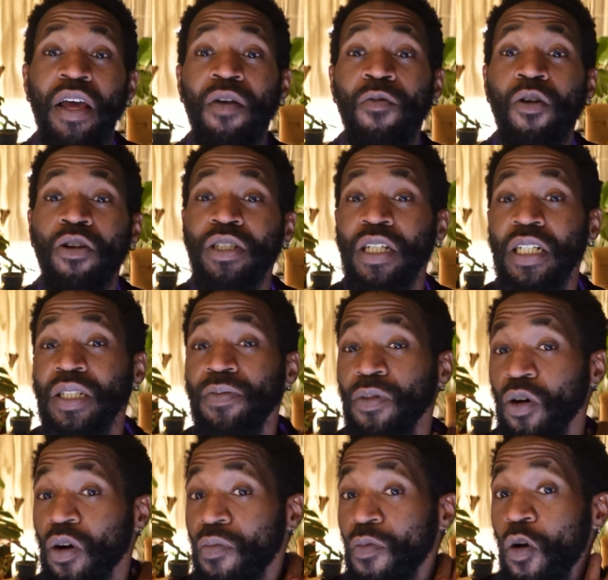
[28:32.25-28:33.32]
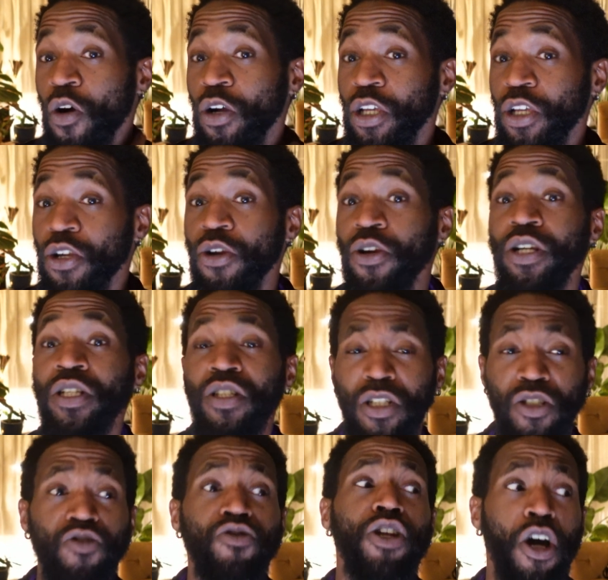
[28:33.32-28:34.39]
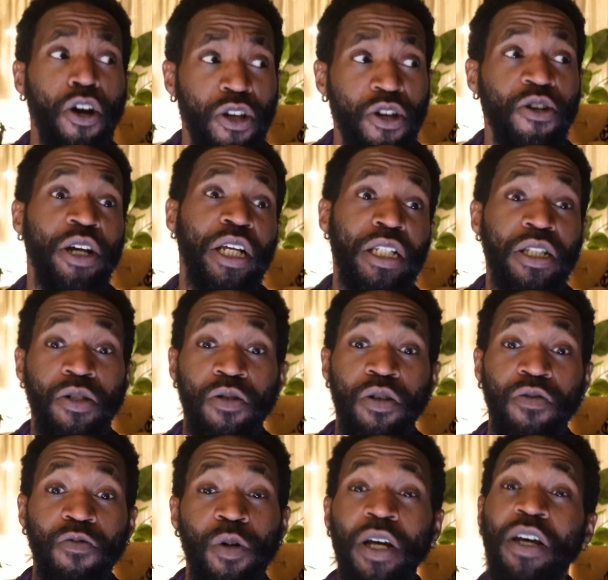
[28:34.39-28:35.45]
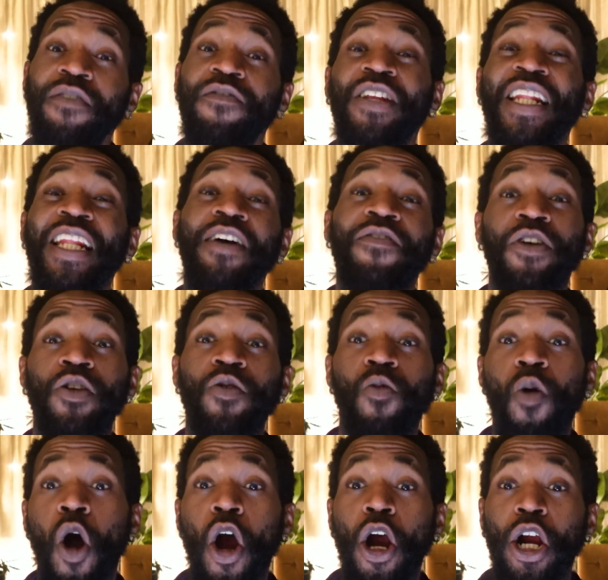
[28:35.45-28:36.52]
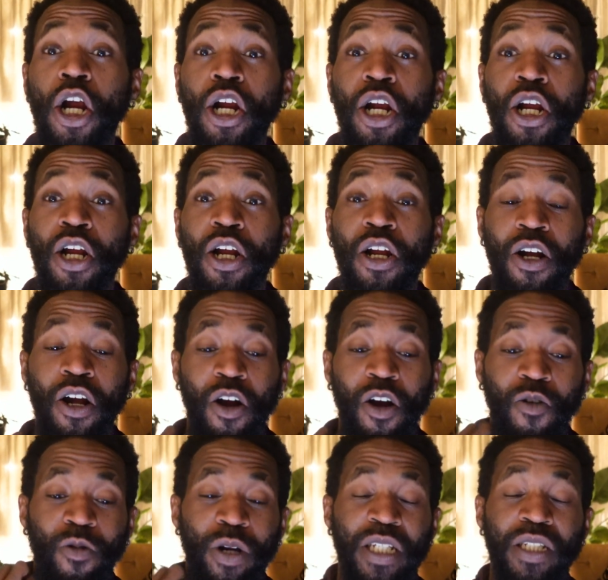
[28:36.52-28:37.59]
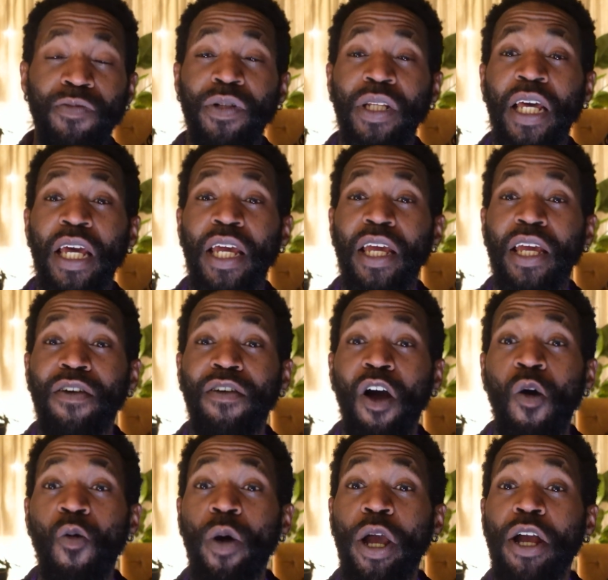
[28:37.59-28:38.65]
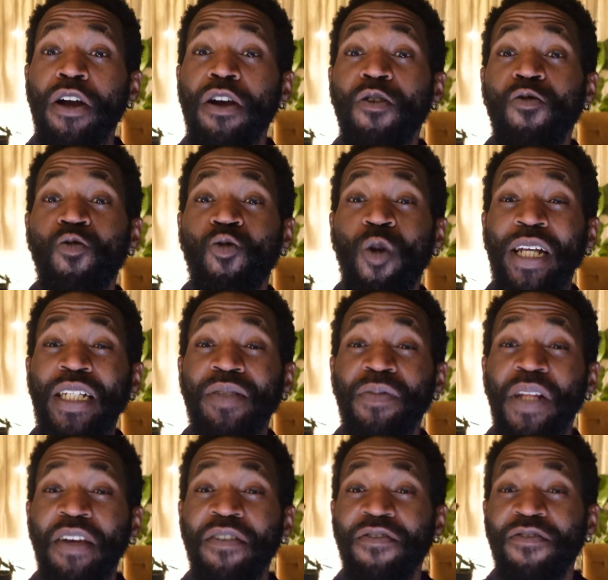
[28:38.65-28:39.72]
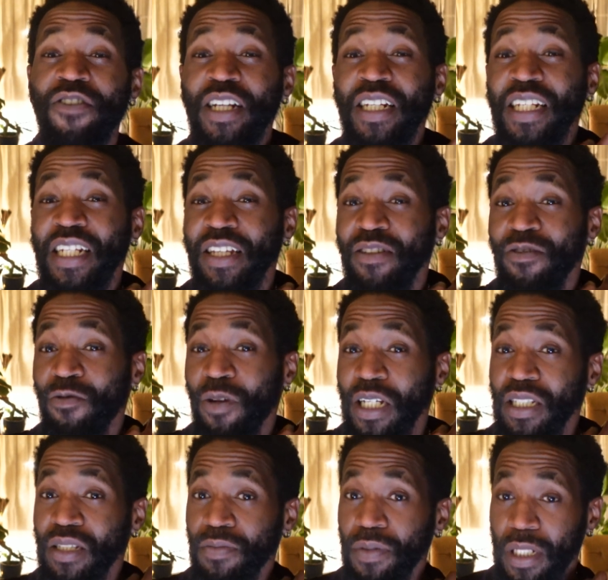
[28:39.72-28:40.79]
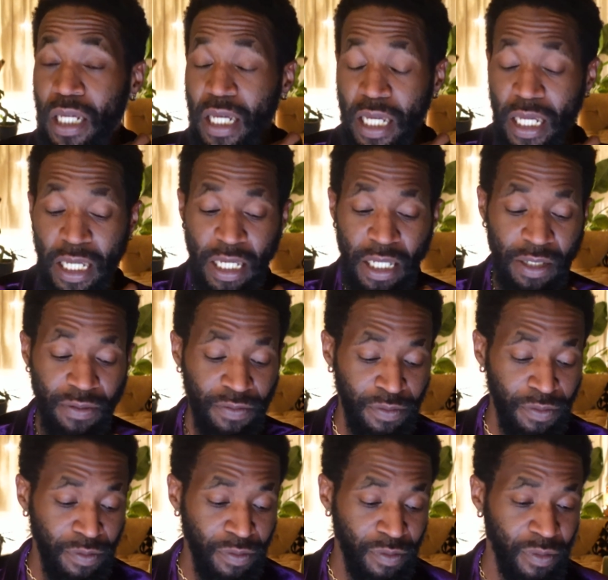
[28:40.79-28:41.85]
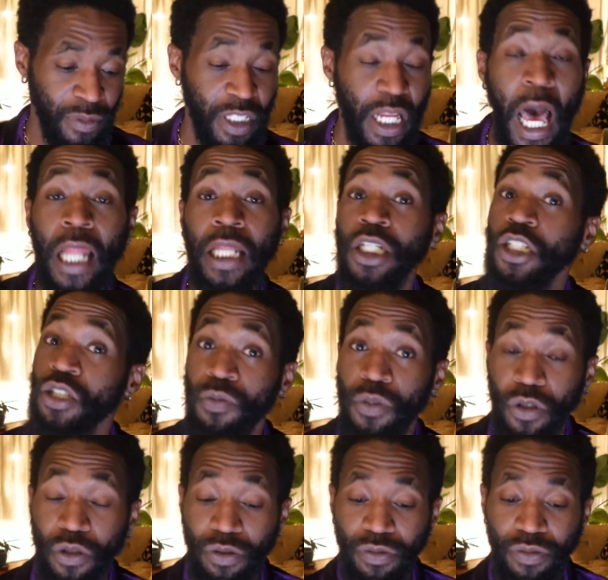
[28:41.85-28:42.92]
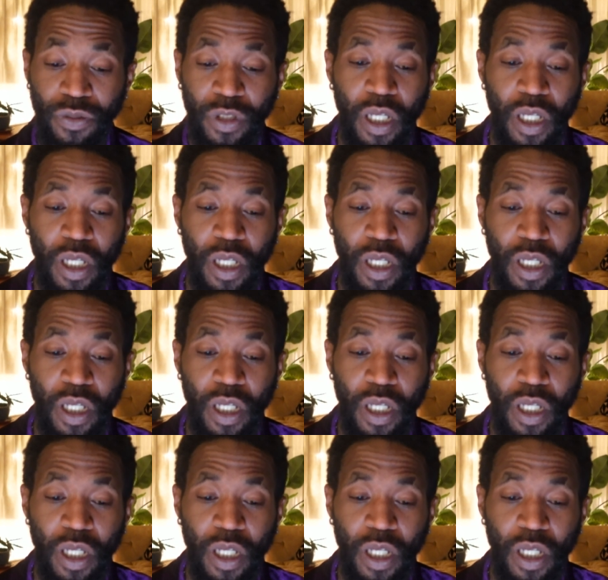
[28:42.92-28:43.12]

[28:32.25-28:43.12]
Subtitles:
and want to explore more, curious, or you're into it, whatever level you are, race play aware, race play friendly, race play knowledgeable.